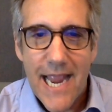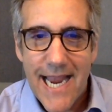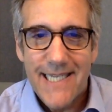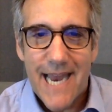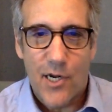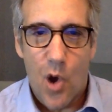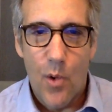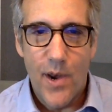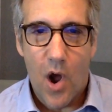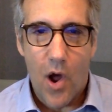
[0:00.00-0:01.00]
He's not
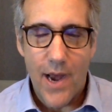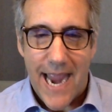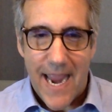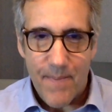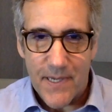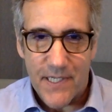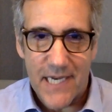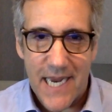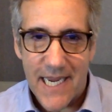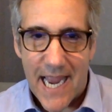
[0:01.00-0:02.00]
going on
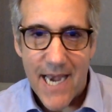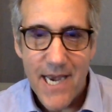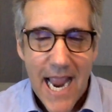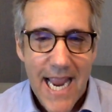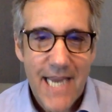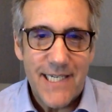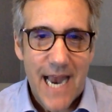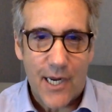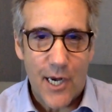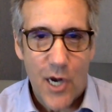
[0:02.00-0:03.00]
ABC again. He's
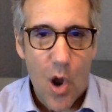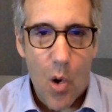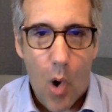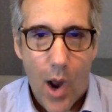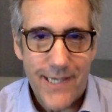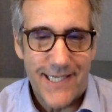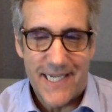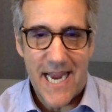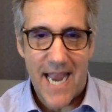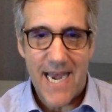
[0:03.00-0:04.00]
not going to go on
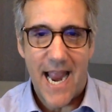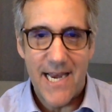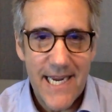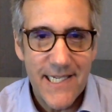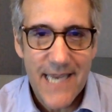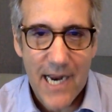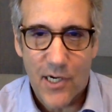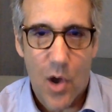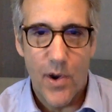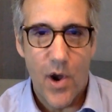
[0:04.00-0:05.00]
CNN. He's
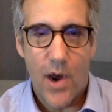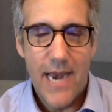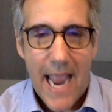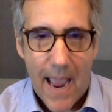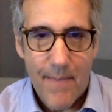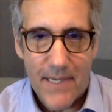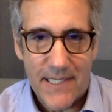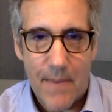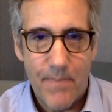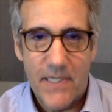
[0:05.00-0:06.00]
not going on
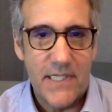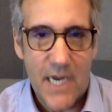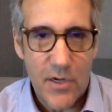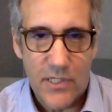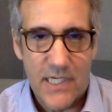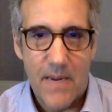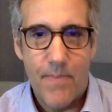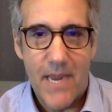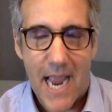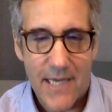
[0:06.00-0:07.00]
MSNBC or
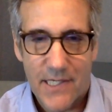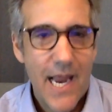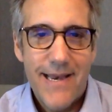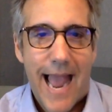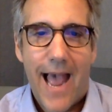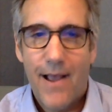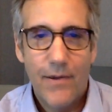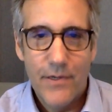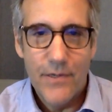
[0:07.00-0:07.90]
CBS. No.